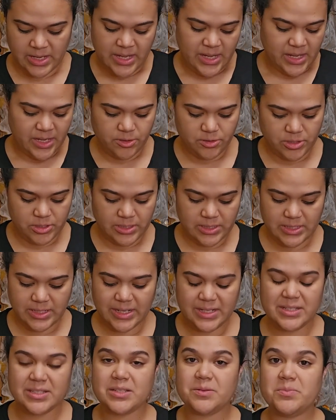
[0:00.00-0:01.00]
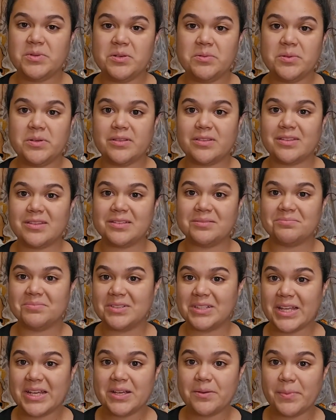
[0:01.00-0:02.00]
It was just nice to be with
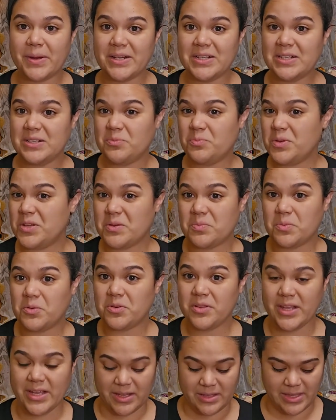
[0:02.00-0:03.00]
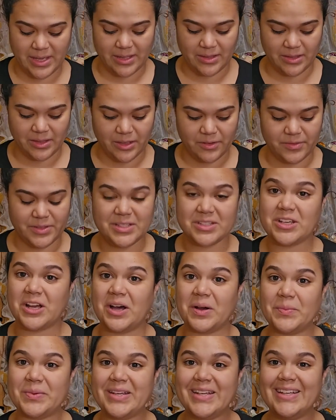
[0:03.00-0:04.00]
like-minded people like that love this
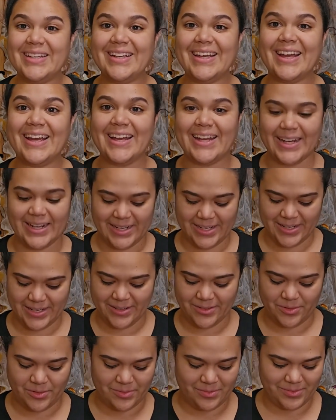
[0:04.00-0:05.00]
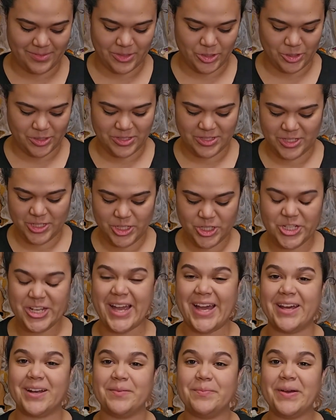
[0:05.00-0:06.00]
hobby and just
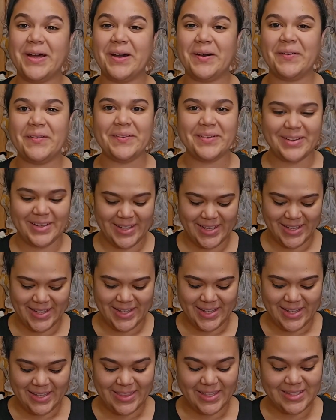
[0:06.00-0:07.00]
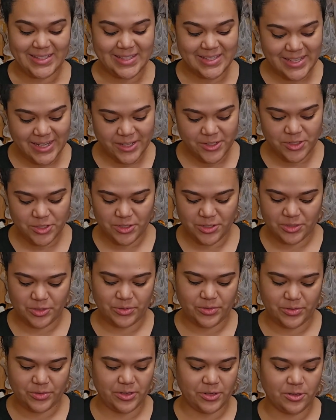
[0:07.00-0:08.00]
chat about the designs they're
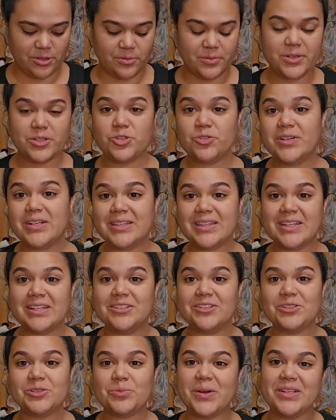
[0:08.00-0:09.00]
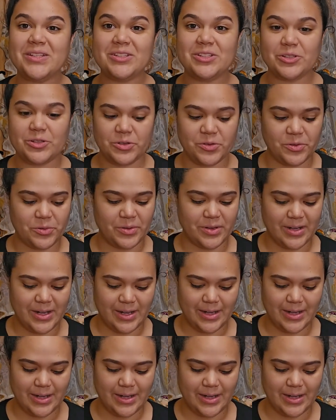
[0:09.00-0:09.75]
doing or the retreat they just went to.